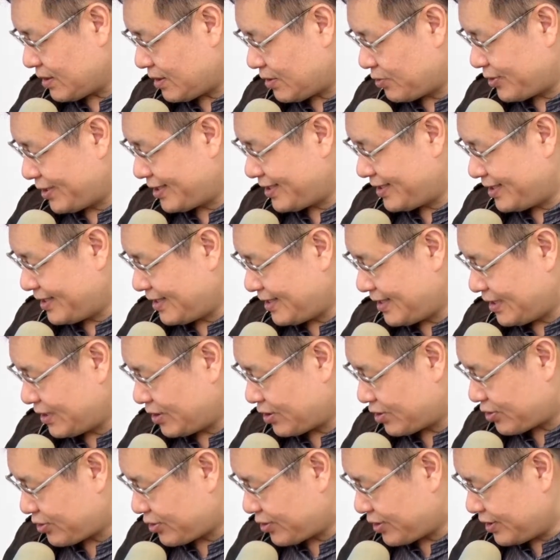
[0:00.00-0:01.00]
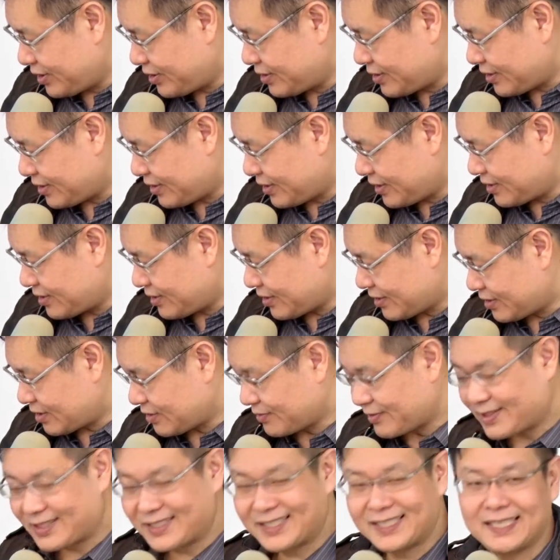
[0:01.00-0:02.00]
readily increase the distance
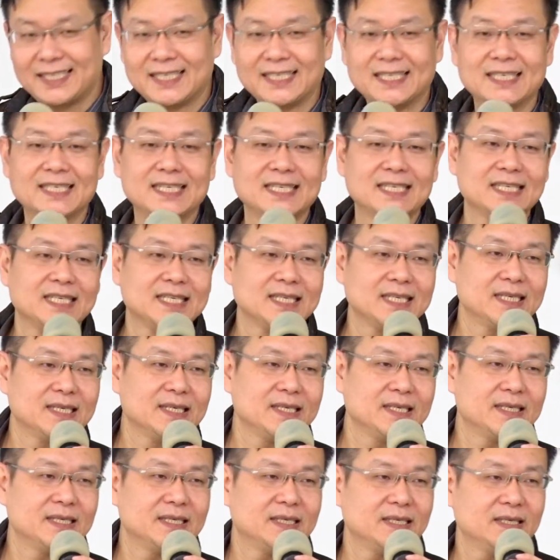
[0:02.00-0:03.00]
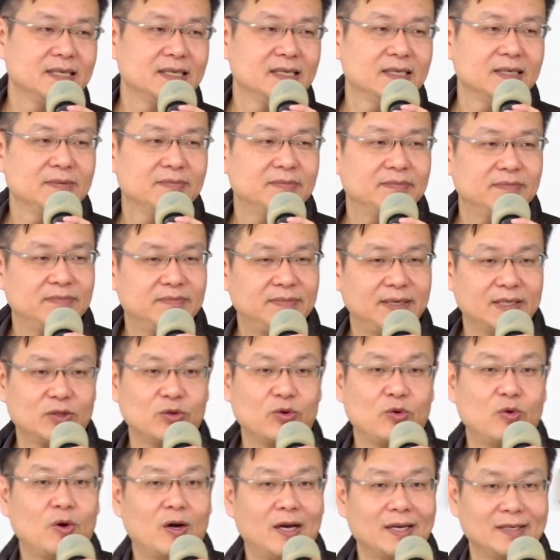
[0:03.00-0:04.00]
of Z by
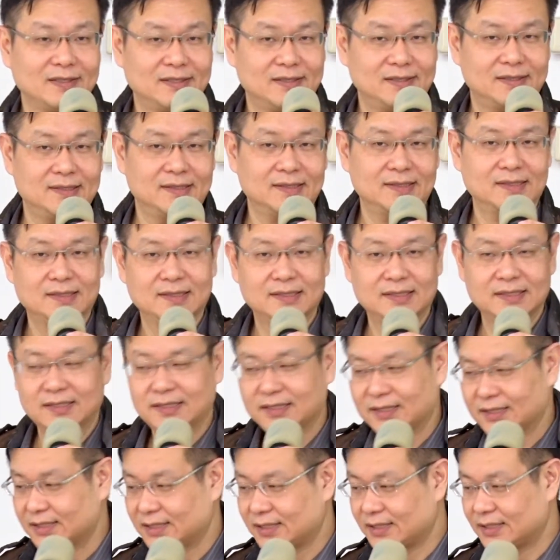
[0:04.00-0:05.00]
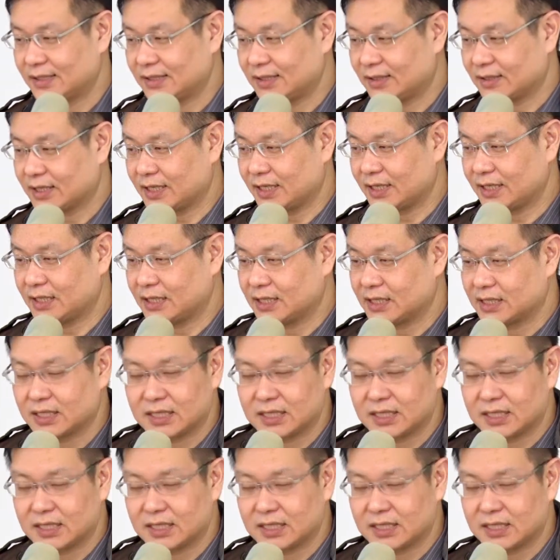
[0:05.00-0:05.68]
twice, okay?